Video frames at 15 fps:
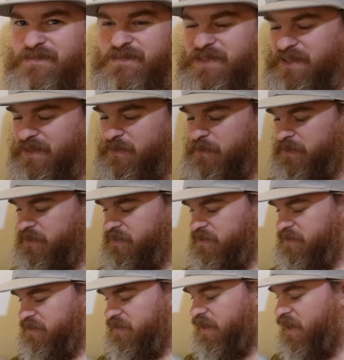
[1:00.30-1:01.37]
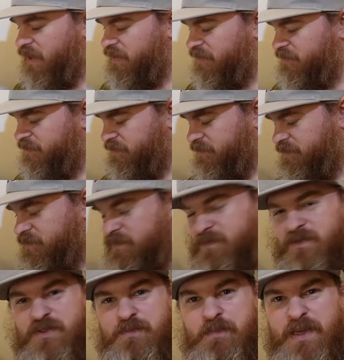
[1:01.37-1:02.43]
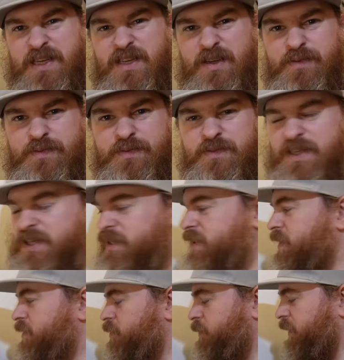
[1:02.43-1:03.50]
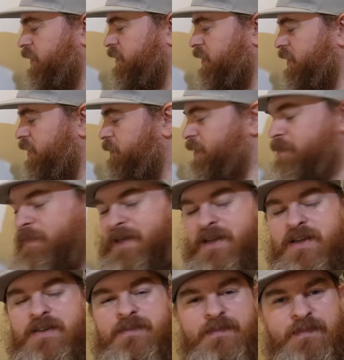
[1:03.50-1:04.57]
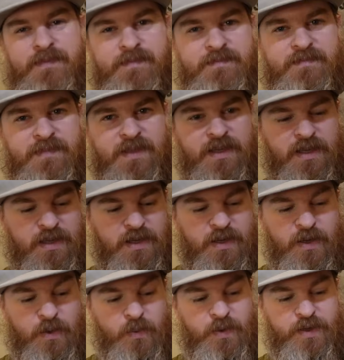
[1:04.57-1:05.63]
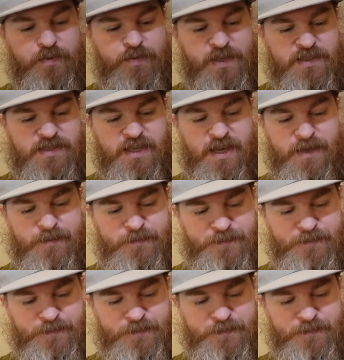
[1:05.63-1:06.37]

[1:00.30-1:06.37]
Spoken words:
it was not big enough. It needed to be a little bit bigger. We can fix that.